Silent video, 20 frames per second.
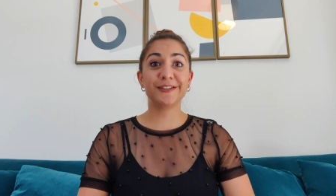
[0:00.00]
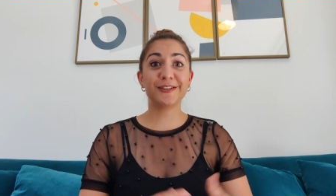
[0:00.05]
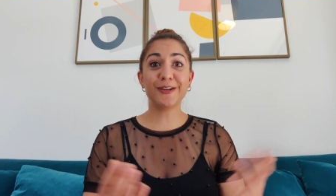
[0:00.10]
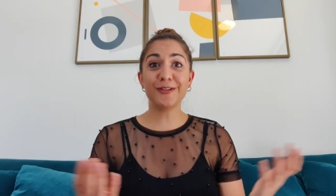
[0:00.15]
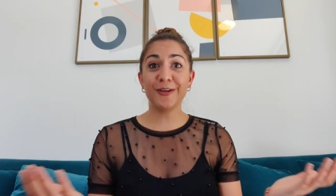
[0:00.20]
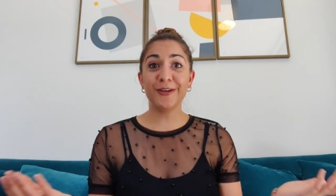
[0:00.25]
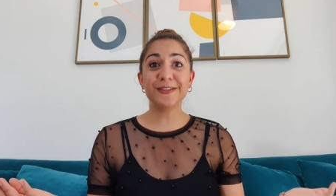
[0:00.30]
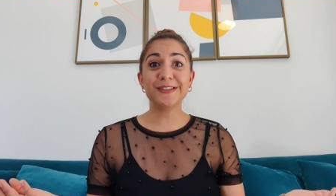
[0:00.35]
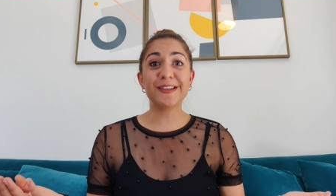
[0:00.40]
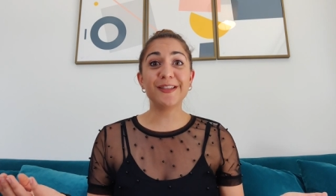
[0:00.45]
So
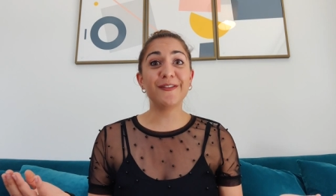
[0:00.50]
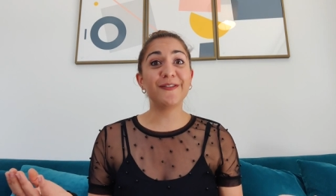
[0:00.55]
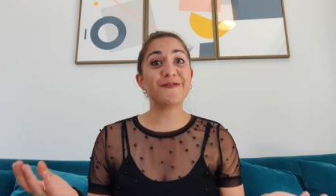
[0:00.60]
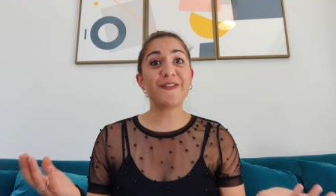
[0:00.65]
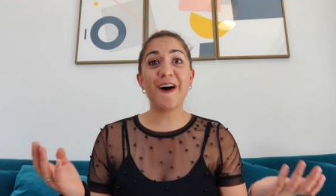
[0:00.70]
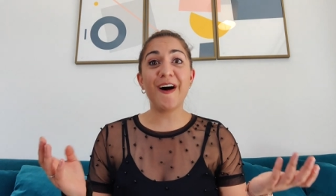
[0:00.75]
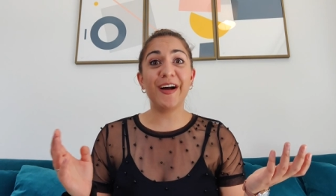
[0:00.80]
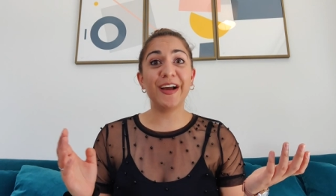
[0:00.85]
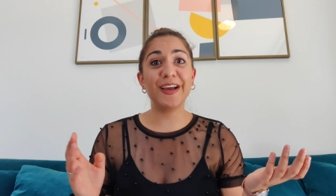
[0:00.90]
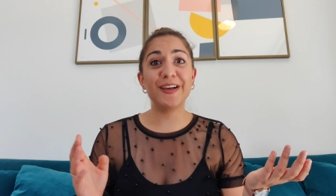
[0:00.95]
those are the
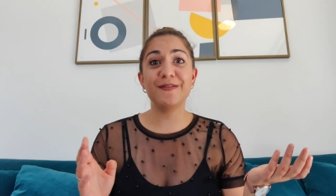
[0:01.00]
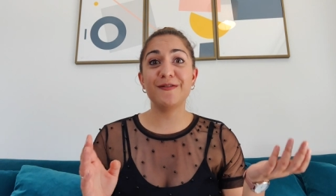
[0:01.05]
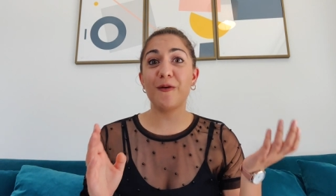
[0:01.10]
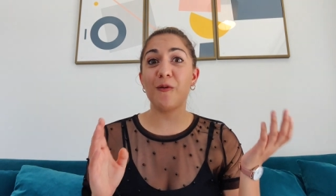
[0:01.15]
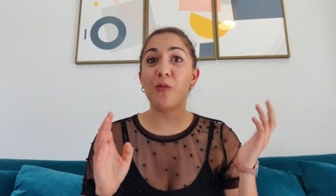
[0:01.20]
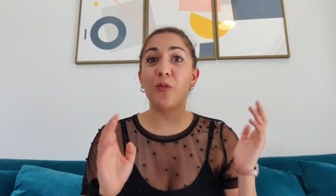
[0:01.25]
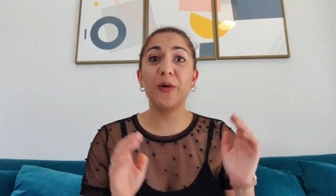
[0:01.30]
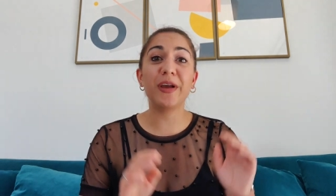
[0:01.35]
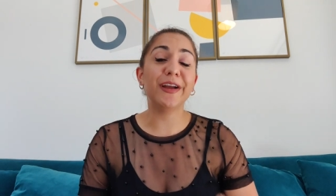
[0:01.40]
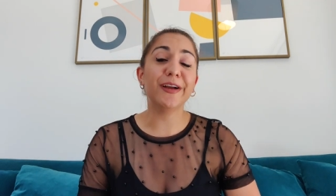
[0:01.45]
five
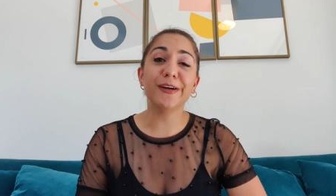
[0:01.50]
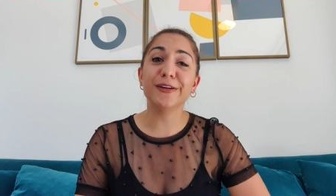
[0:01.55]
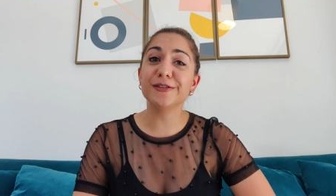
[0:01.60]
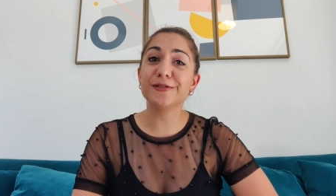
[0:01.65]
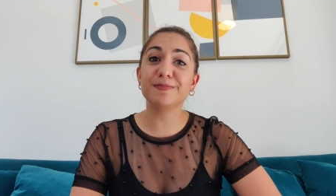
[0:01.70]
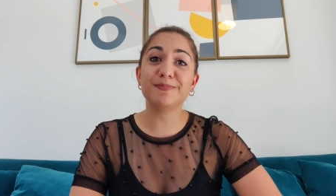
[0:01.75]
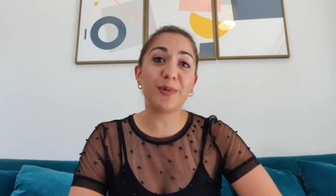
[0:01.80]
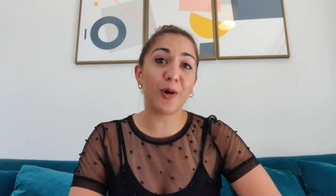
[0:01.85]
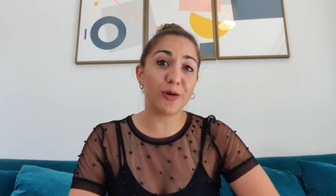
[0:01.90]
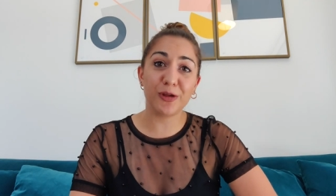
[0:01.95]

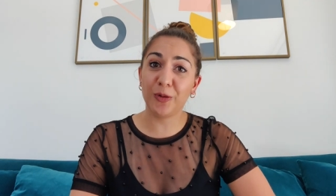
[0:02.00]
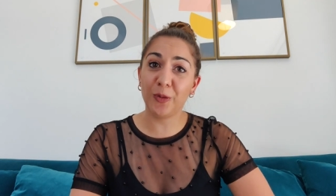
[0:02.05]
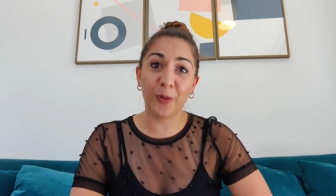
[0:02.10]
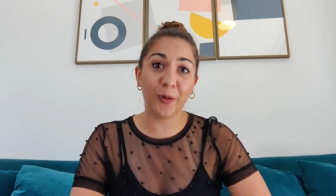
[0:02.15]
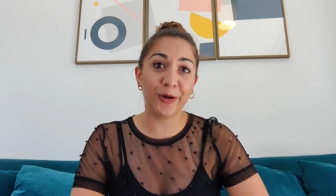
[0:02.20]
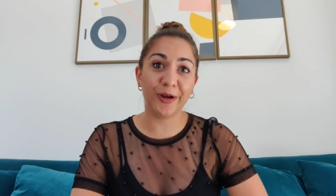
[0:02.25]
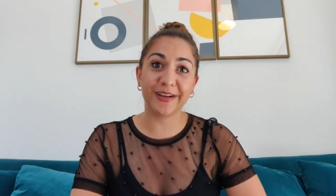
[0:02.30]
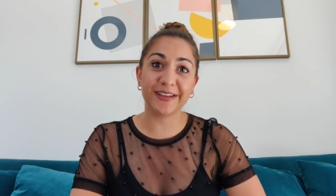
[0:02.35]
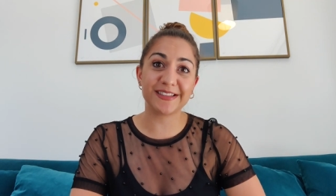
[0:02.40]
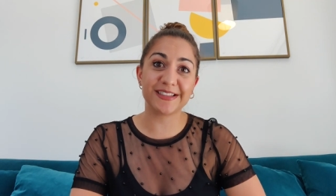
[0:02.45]
weird body
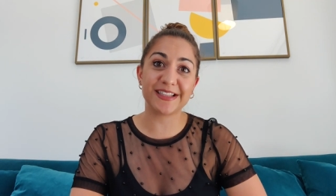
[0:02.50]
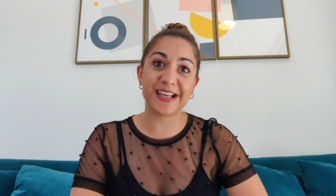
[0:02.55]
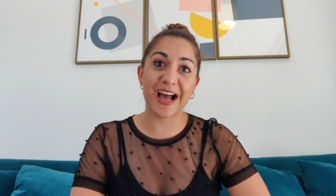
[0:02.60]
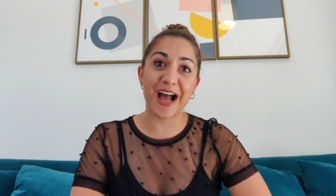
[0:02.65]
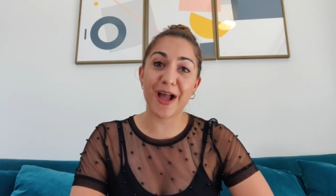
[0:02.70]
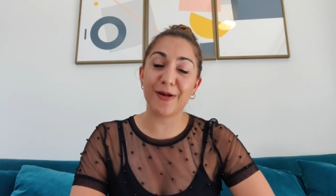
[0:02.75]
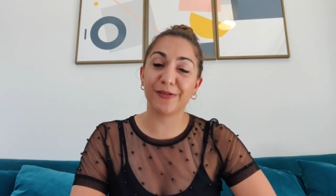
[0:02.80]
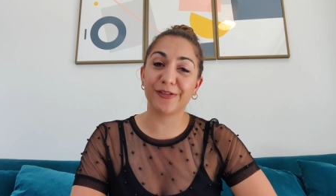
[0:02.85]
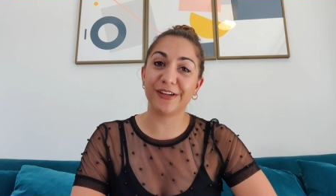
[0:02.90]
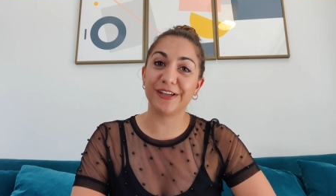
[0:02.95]
quirks
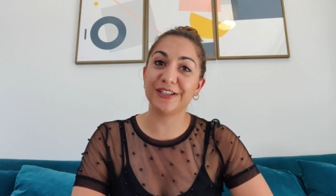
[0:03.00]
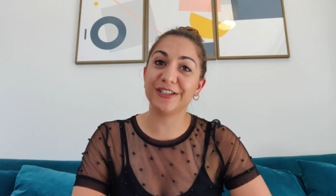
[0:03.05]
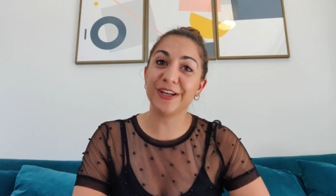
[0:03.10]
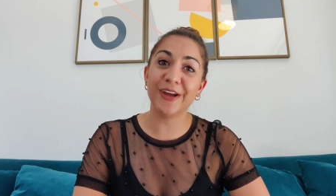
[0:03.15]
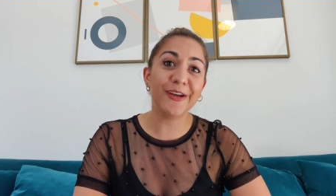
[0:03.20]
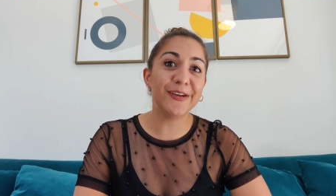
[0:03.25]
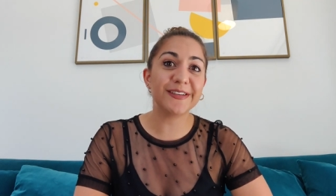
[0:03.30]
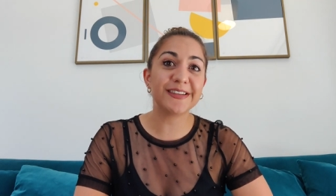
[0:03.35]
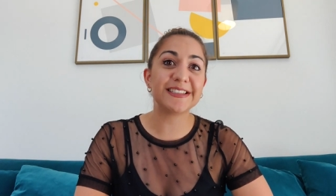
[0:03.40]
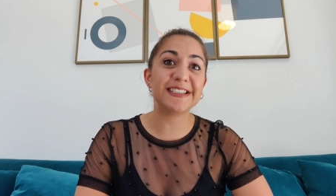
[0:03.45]
that I was gonna show
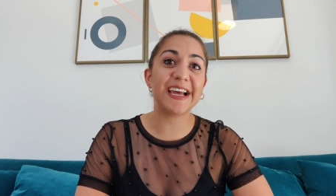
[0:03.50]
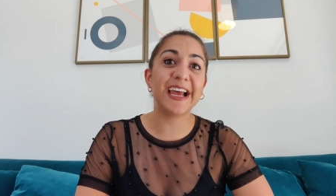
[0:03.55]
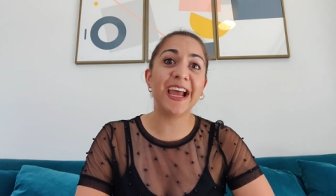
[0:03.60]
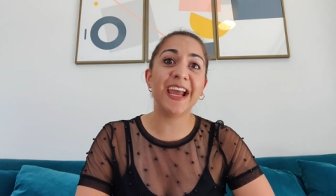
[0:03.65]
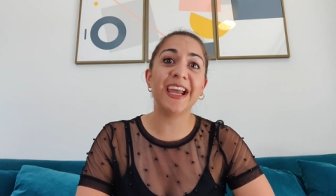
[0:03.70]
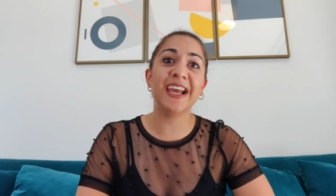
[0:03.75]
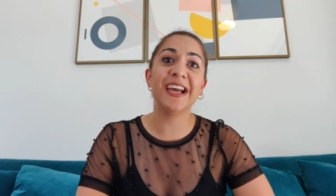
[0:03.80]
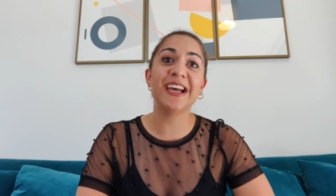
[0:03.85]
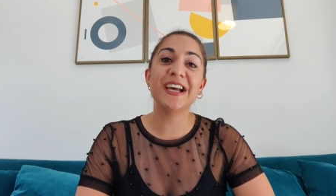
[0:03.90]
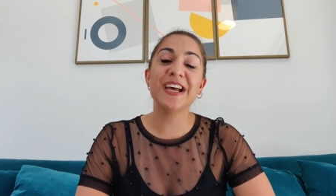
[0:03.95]
you
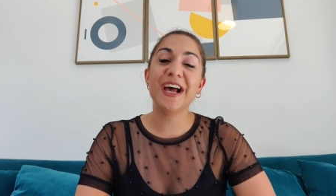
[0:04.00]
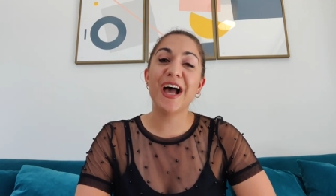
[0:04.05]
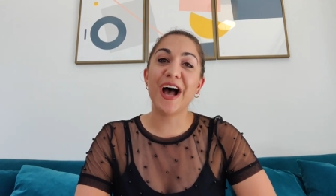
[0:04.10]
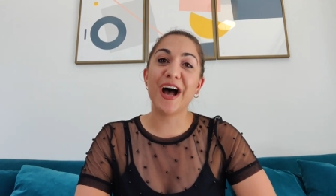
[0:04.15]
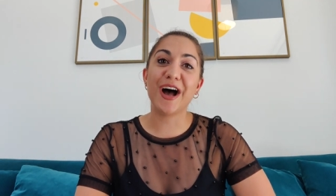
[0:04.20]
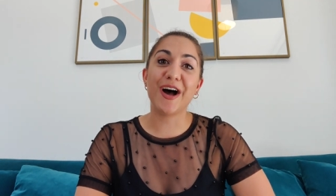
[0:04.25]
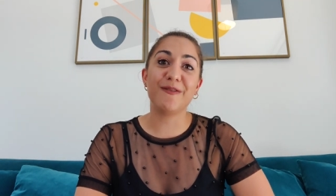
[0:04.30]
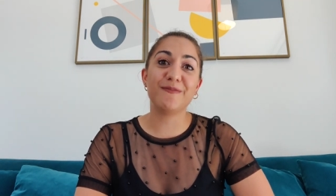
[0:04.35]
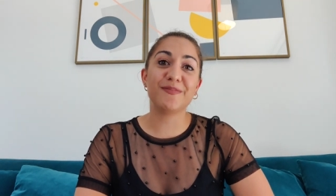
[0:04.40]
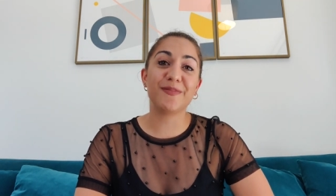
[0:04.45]
today
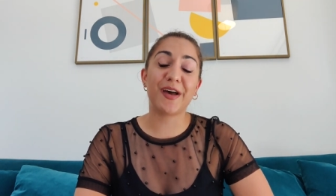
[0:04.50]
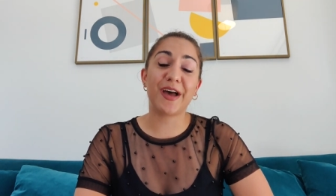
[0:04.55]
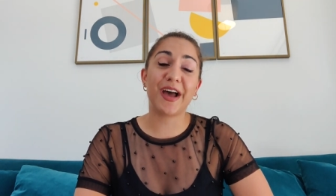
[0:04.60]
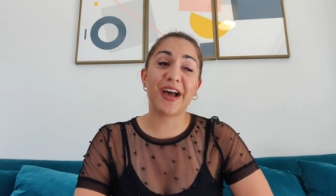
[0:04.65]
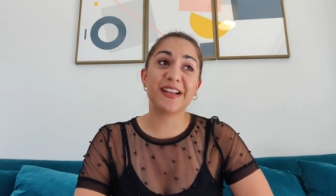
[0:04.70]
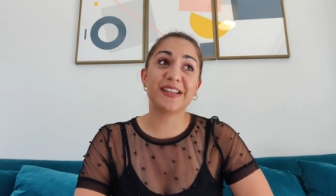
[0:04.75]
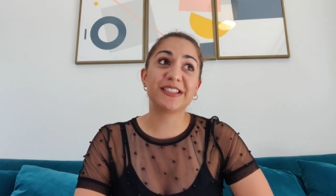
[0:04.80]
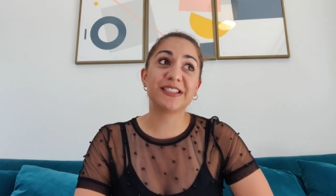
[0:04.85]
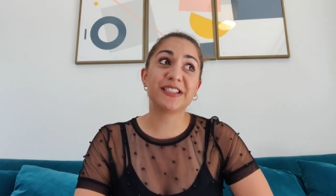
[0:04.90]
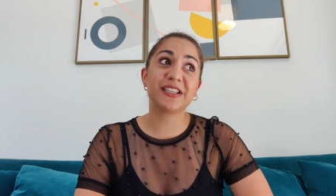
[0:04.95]
um,
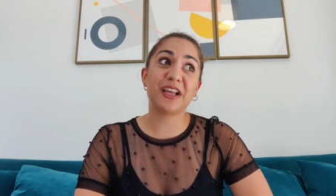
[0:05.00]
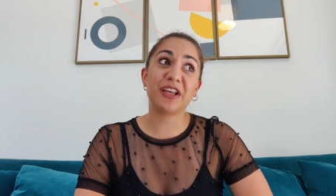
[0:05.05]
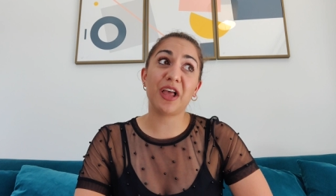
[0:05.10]
that